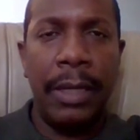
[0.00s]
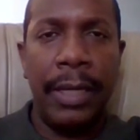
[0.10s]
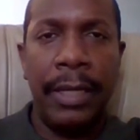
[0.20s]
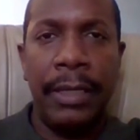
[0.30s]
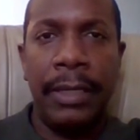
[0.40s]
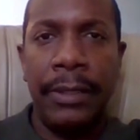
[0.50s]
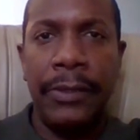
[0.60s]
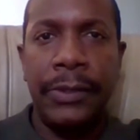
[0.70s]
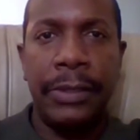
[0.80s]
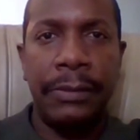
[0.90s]

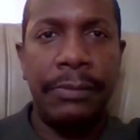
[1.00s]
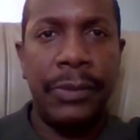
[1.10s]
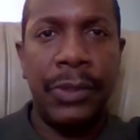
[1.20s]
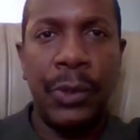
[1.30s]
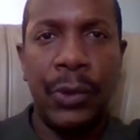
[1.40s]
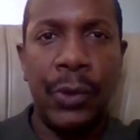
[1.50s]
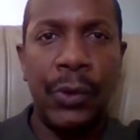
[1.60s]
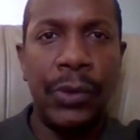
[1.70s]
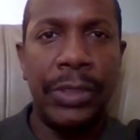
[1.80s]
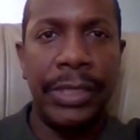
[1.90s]
include some
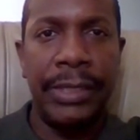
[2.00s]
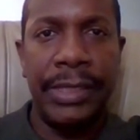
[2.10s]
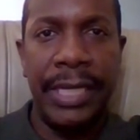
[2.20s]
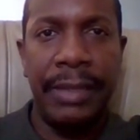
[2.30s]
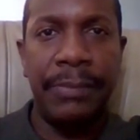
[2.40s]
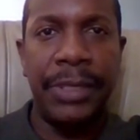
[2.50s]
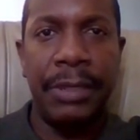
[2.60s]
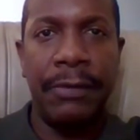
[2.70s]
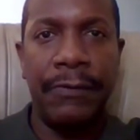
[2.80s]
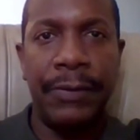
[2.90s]
tools and tips
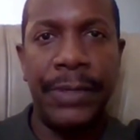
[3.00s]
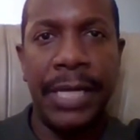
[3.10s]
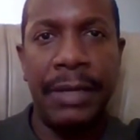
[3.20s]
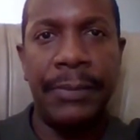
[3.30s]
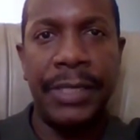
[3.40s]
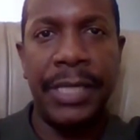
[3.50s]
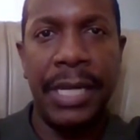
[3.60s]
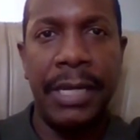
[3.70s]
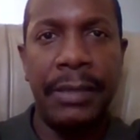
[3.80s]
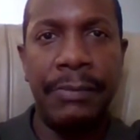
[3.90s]
from time to
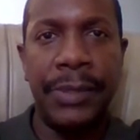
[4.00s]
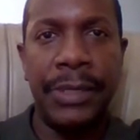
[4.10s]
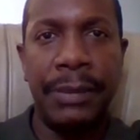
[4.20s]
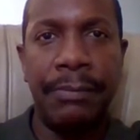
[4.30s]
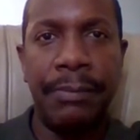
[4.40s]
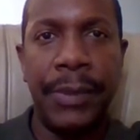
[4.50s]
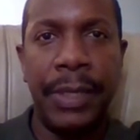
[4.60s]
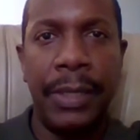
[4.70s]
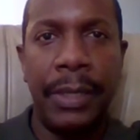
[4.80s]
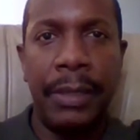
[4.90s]
time, some
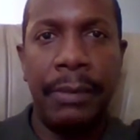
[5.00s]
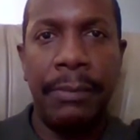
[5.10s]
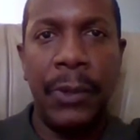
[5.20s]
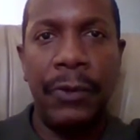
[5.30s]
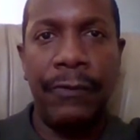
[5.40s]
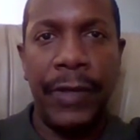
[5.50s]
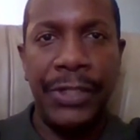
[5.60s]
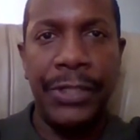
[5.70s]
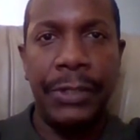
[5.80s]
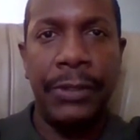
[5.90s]

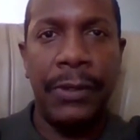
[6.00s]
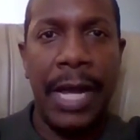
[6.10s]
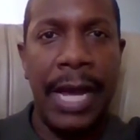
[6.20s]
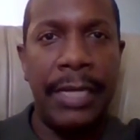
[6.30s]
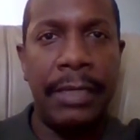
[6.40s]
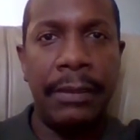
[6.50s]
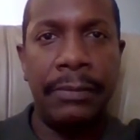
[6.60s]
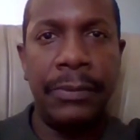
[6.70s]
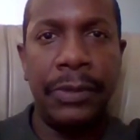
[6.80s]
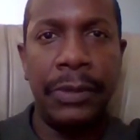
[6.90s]
motivational
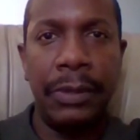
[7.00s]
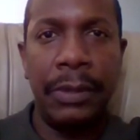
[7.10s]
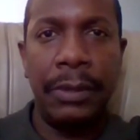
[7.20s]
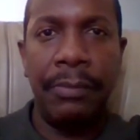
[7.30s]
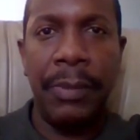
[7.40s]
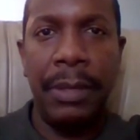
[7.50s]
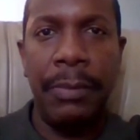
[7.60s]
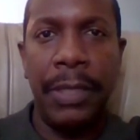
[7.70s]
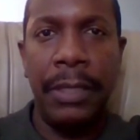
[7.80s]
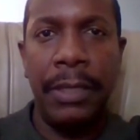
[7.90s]
items,
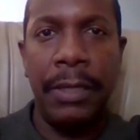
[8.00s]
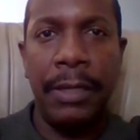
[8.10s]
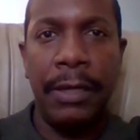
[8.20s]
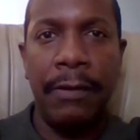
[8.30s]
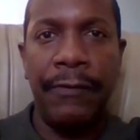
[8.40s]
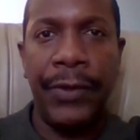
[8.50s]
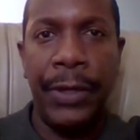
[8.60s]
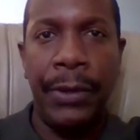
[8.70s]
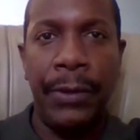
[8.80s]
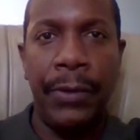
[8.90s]
maybe a
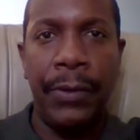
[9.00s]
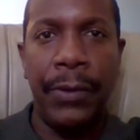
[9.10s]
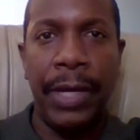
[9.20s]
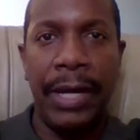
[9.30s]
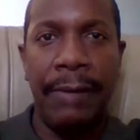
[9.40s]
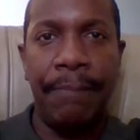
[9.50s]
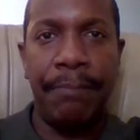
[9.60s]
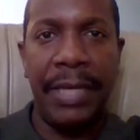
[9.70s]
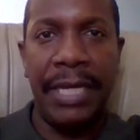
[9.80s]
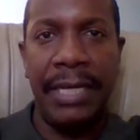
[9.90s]
few
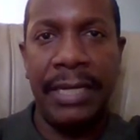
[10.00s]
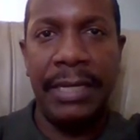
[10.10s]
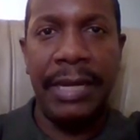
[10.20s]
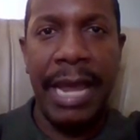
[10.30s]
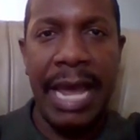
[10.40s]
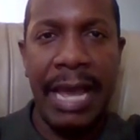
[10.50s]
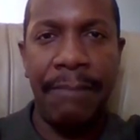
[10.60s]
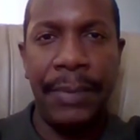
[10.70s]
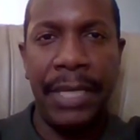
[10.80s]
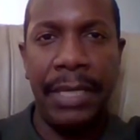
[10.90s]
upbeat and
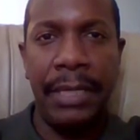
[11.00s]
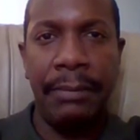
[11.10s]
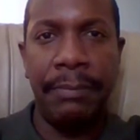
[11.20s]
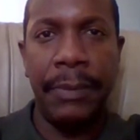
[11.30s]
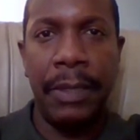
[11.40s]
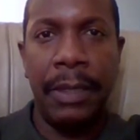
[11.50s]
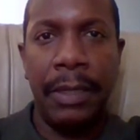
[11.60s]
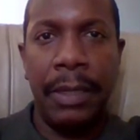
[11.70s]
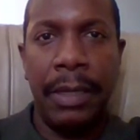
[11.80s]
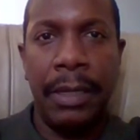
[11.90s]
happy
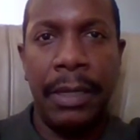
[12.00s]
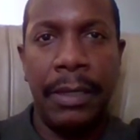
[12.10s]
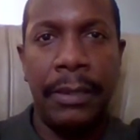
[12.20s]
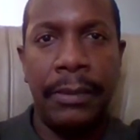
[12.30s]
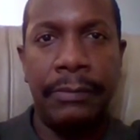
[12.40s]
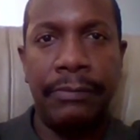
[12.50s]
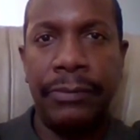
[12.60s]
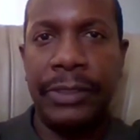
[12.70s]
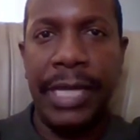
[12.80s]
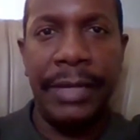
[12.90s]
uh,
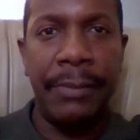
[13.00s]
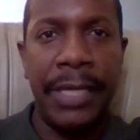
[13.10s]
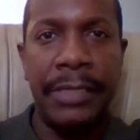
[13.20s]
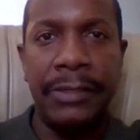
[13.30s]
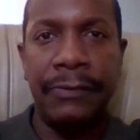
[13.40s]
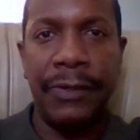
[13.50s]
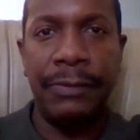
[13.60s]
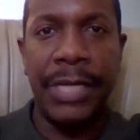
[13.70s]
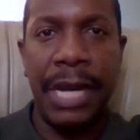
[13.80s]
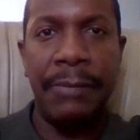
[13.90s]
segments
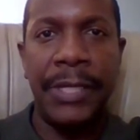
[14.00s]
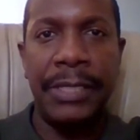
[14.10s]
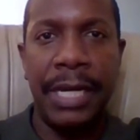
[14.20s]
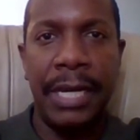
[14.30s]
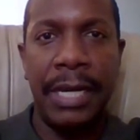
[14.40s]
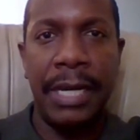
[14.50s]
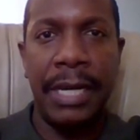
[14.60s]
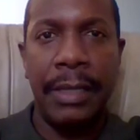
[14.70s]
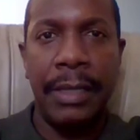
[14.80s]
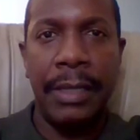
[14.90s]
from time to
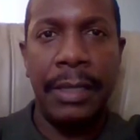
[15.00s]
time.